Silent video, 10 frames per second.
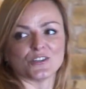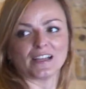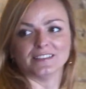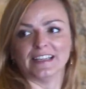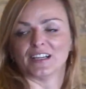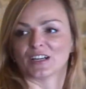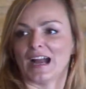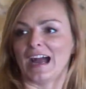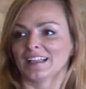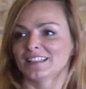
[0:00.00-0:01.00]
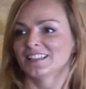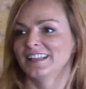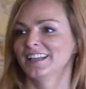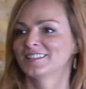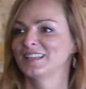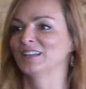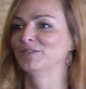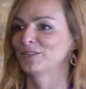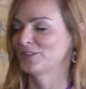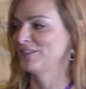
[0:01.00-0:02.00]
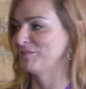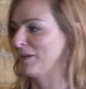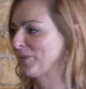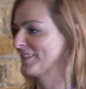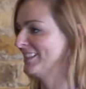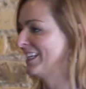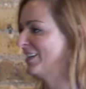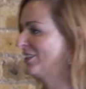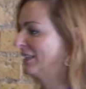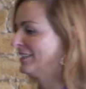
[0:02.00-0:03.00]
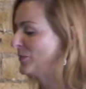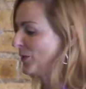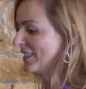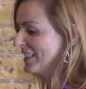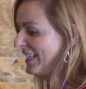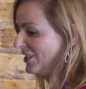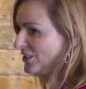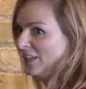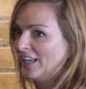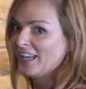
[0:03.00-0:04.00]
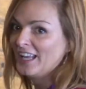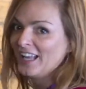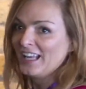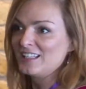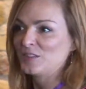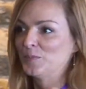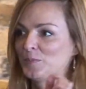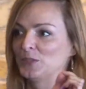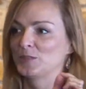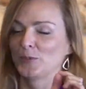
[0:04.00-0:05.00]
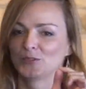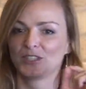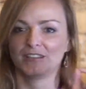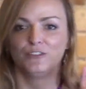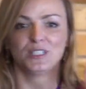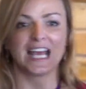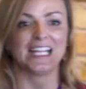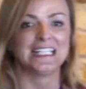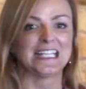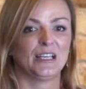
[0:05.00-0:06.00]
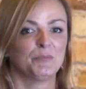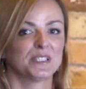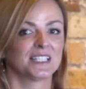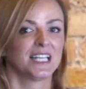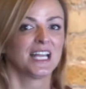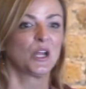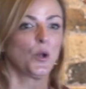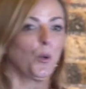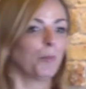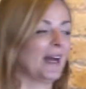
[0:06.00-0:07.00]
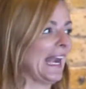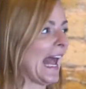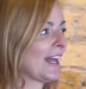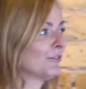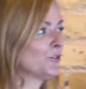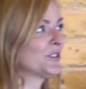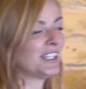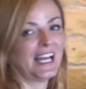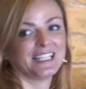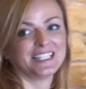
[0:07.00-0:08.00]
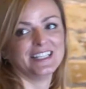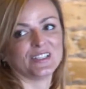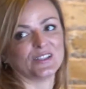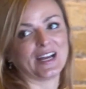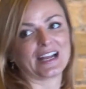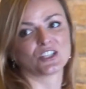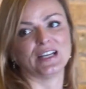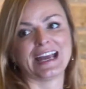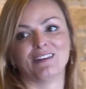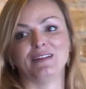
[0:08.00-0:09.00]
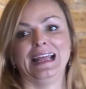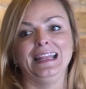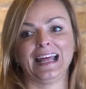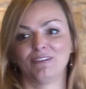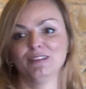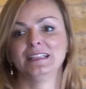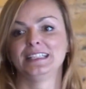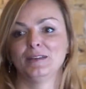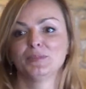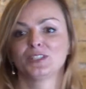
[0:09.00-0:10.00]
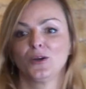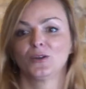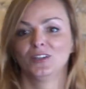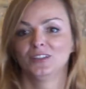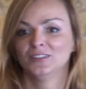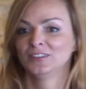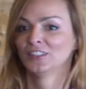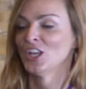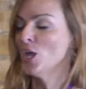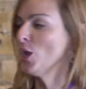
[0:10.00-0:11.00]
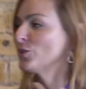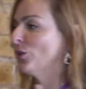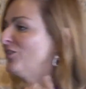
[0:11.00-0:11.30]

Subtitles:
Trent here got the extended version of my presentation. This presentation was supposed to give you 10 tips, but I have 2 slides in here that actually have 11 tips total. So